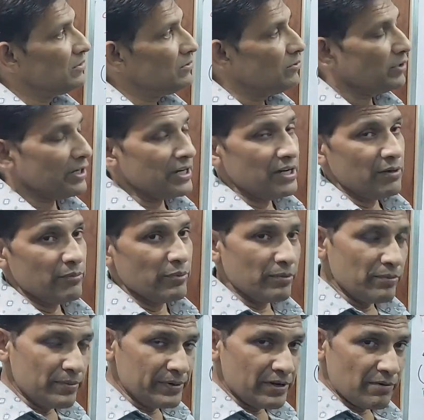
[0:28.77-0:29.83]
Okay,
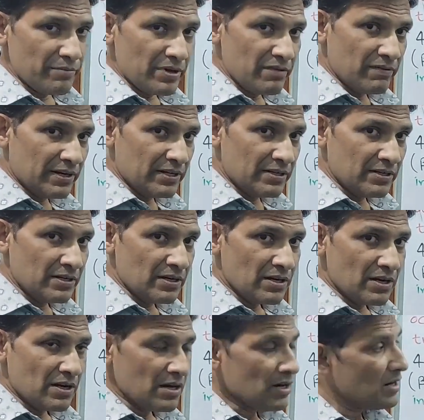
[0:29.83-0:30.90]
probability of B1
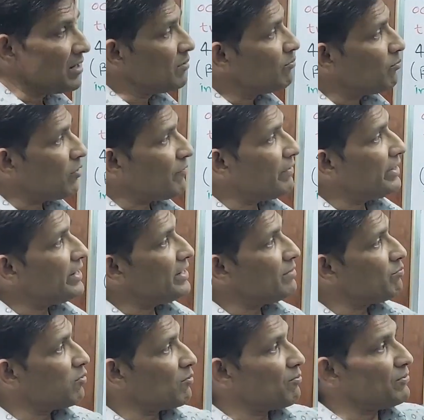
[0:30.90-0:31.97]

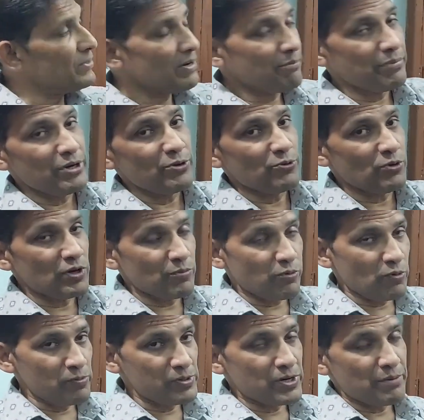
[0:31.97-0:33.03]
provided probability of B2 and
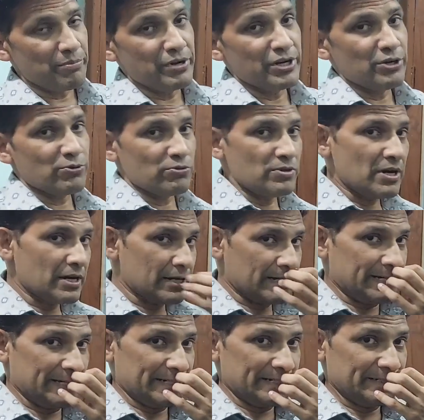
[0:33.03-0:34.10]
probability of B2 should not
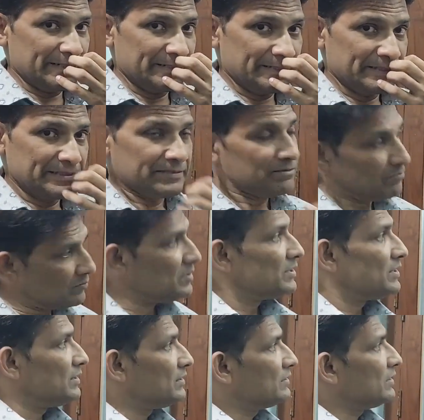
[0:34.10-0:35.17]
occur.
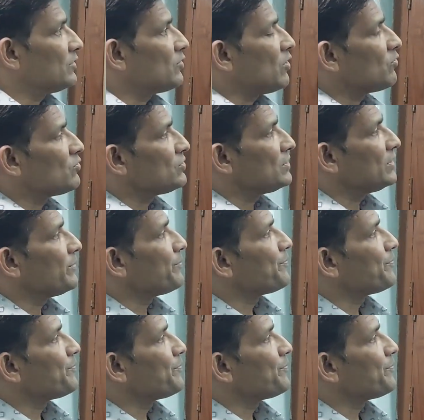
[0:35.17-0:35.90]
That you have to see.